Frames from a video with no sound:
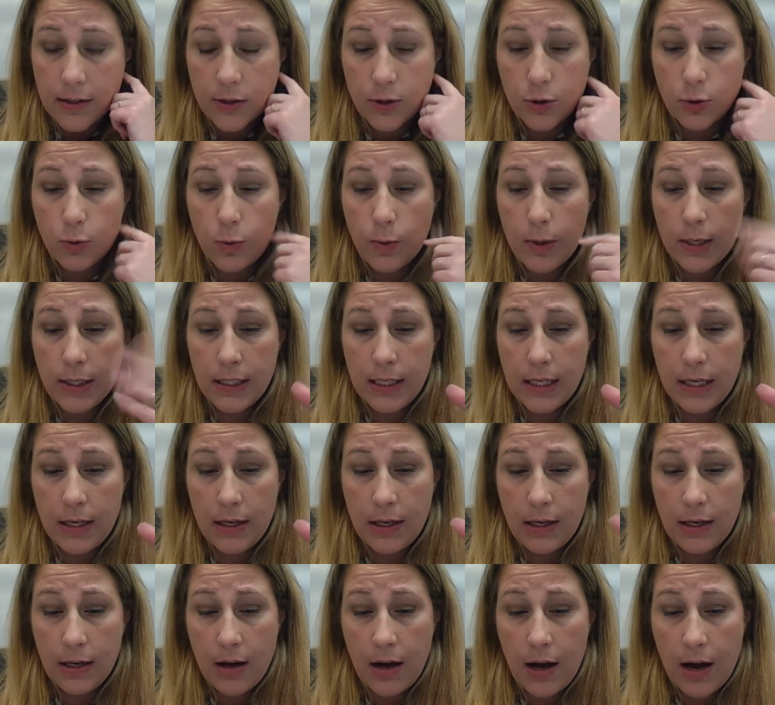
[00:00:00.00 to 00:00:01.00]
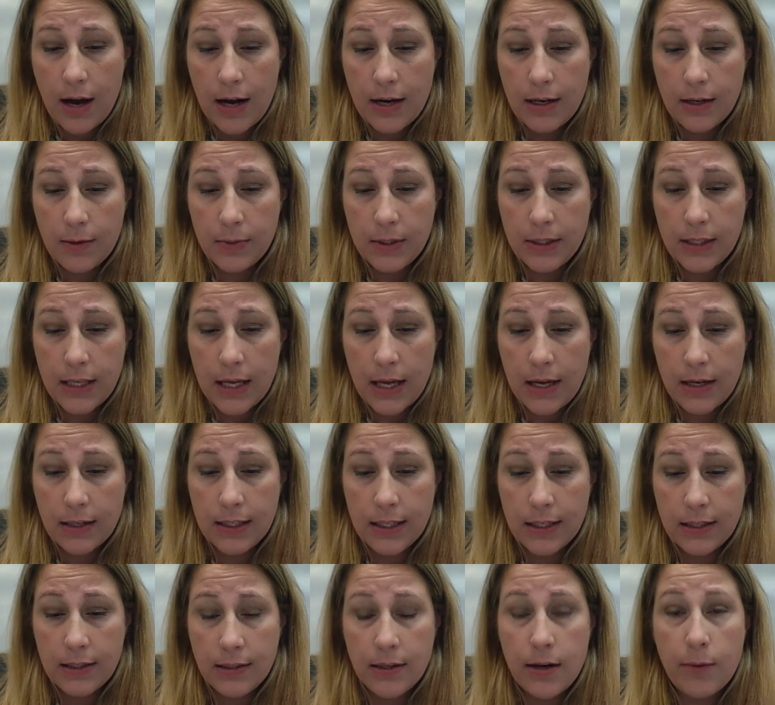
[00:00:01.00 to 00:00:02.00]
20 items that
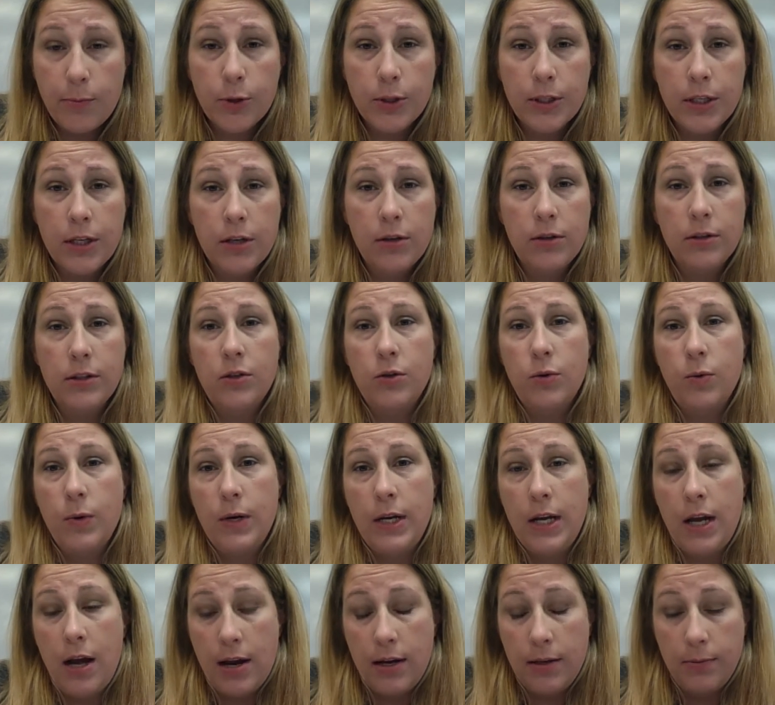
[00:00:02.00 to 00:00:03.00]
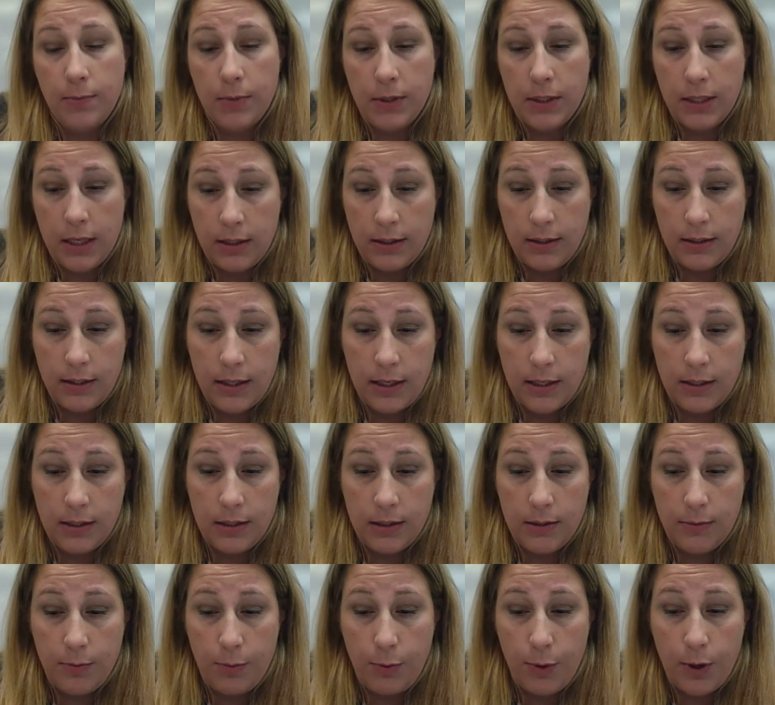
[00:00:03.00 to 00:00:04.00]
assess number skills and 20 items that
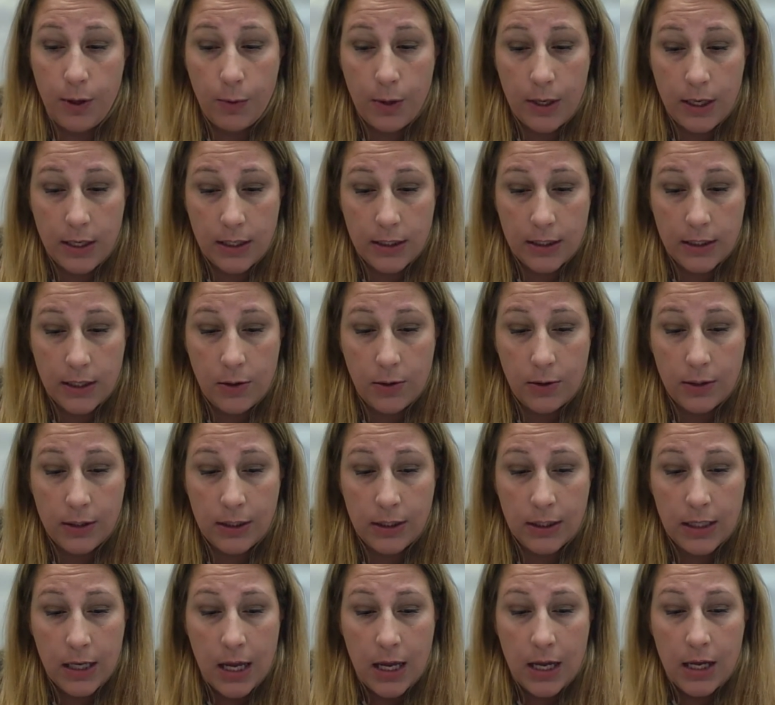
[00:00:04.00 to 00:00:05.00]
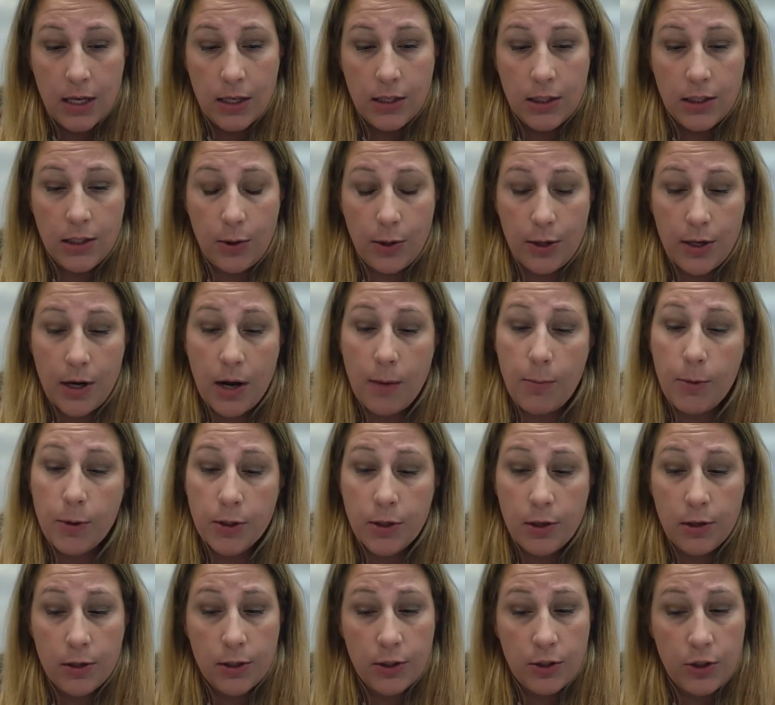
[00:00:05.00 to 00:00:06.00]
assess pre-reading skills. So her number
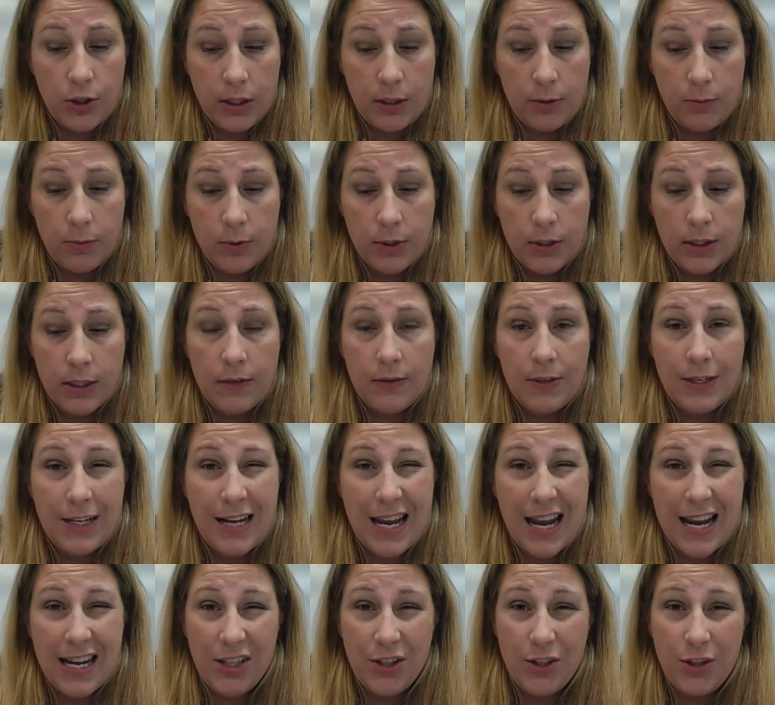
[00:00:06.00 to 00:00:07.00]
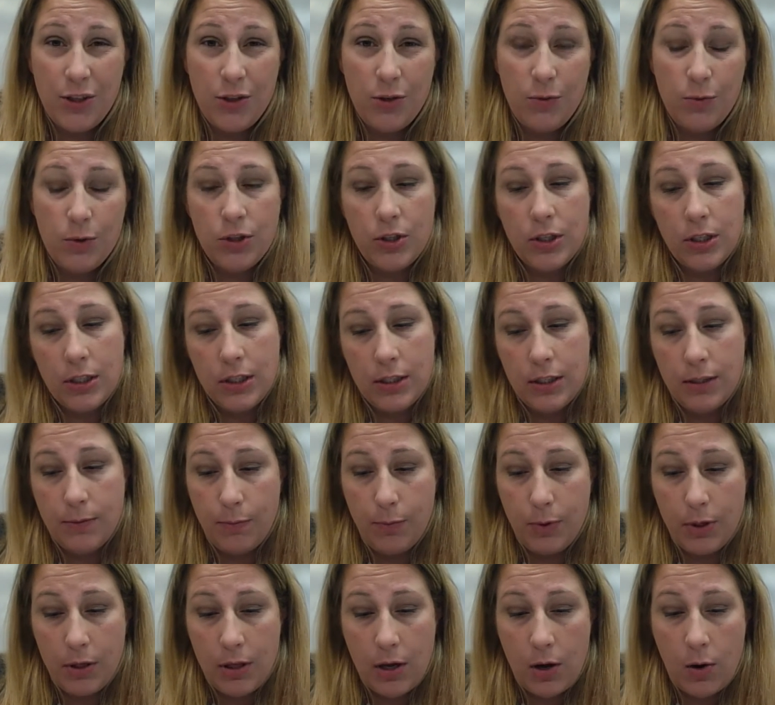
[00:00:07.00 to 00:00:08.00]
skills, she received an 82, which is
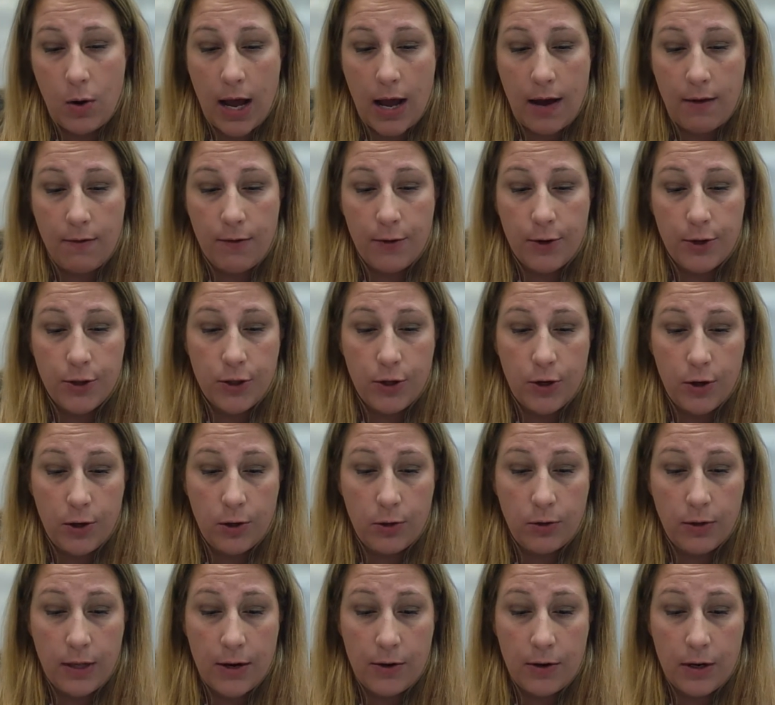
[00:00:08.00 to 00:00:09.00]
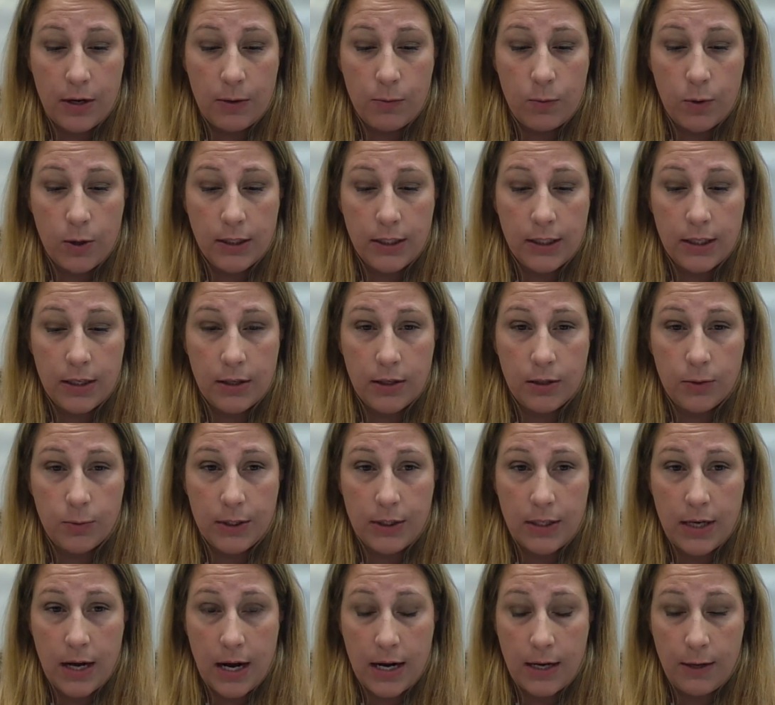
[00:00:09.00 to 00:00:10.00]
below average. Her letter and word skills
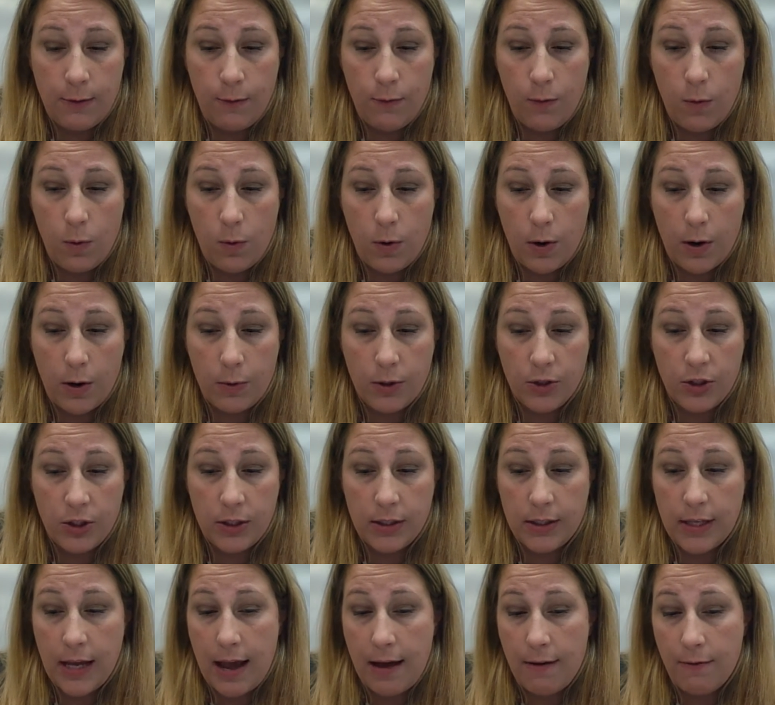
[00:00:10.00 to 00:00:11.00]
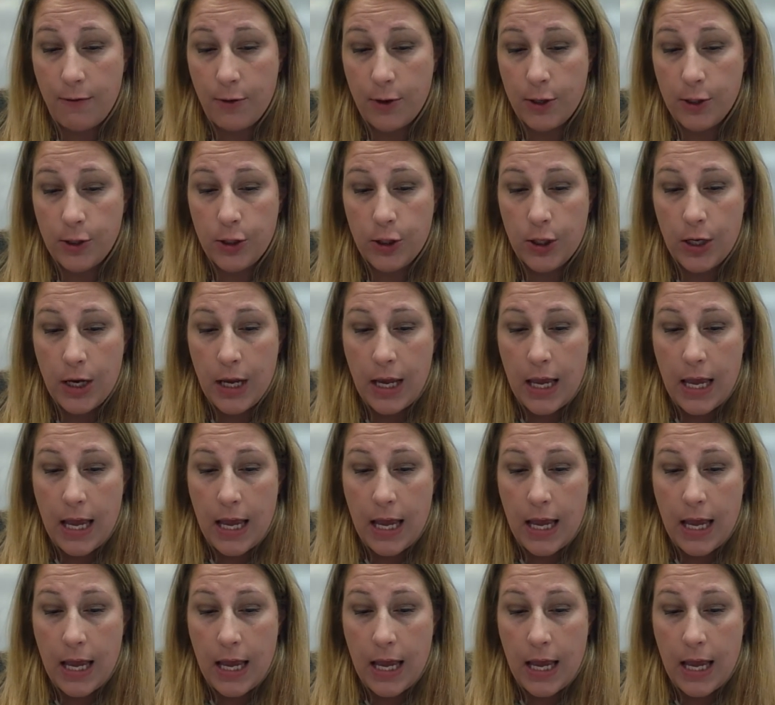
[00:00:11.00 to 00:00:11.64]
was 94, which is average.